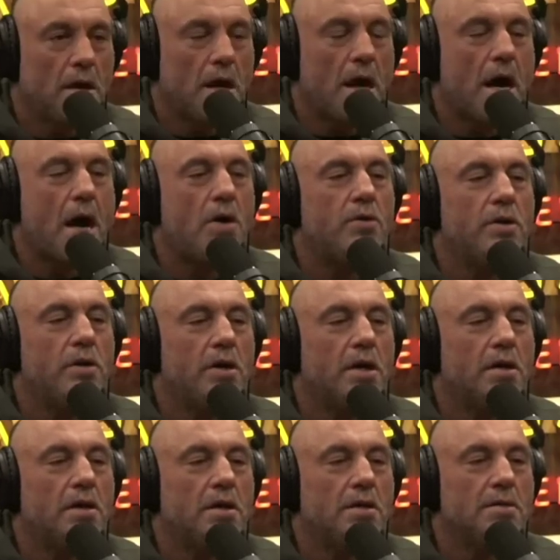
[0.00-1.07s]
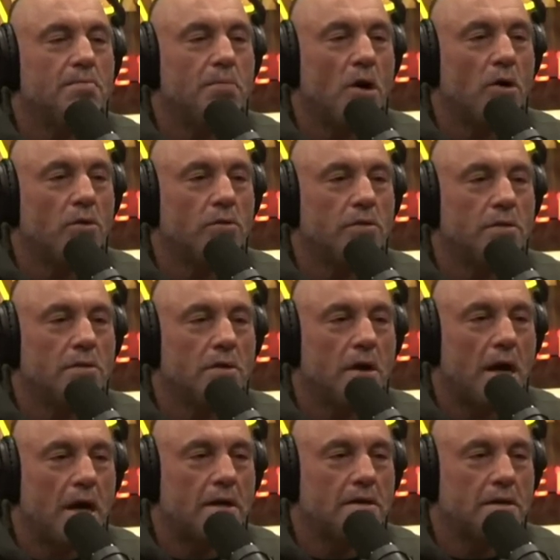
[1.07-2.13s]
Now, how do you get these bones?
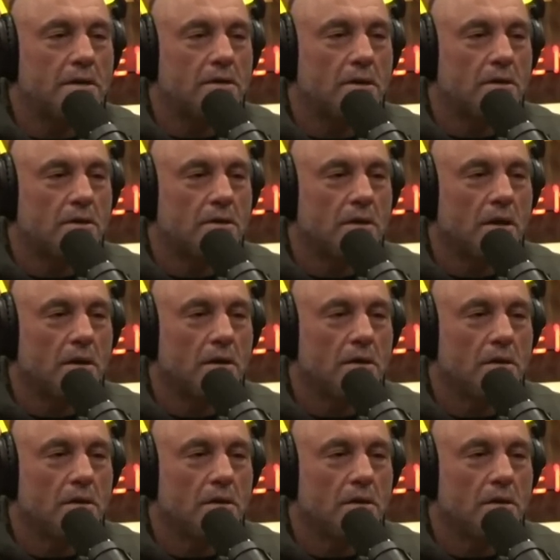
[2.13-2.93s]
How does this all start?